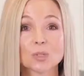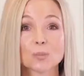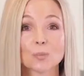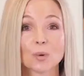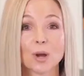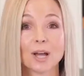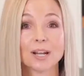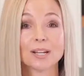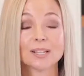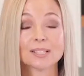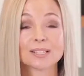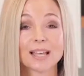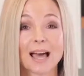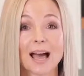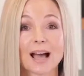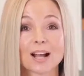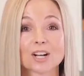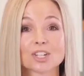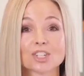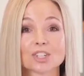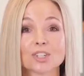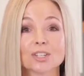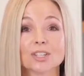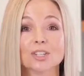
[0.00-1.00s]
bread is
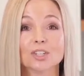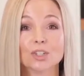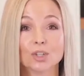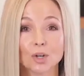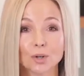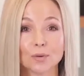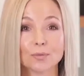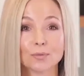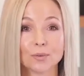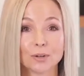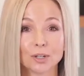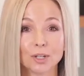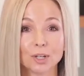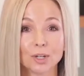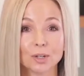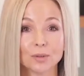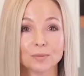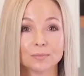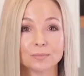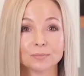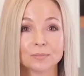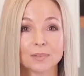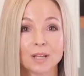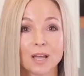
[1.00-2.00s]
actually good for you,
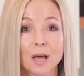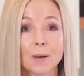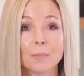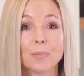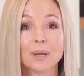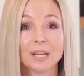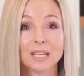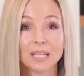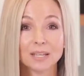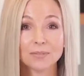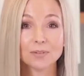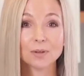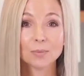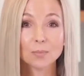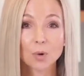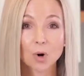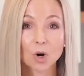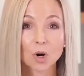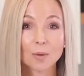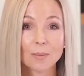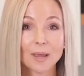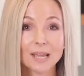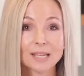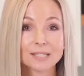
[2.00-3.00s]
but even
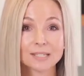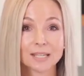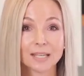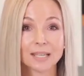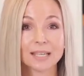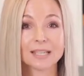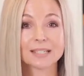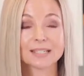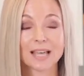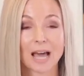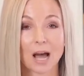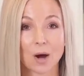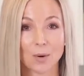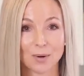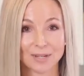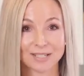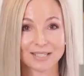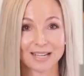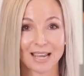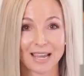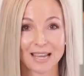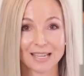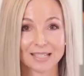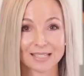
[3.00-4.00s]
more amazing is how it
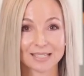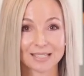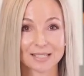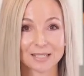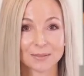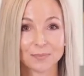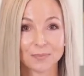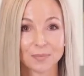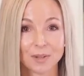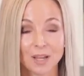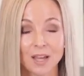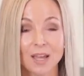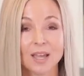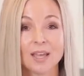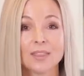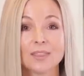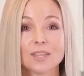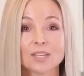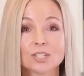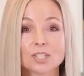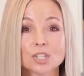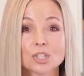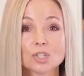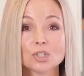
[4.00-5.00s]
tastes.
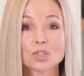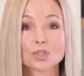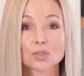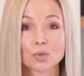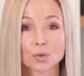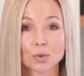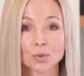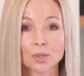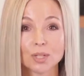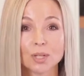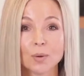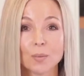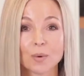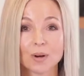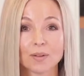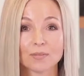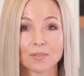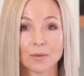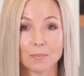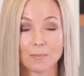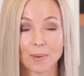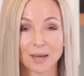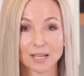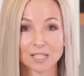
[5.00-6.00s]
This is truly one of
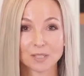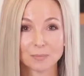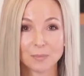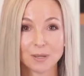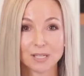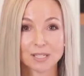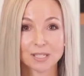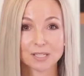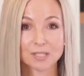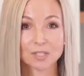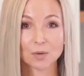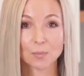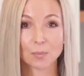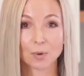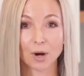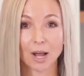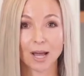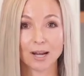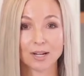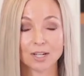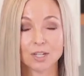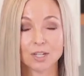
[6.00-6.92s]
the best pieces of bread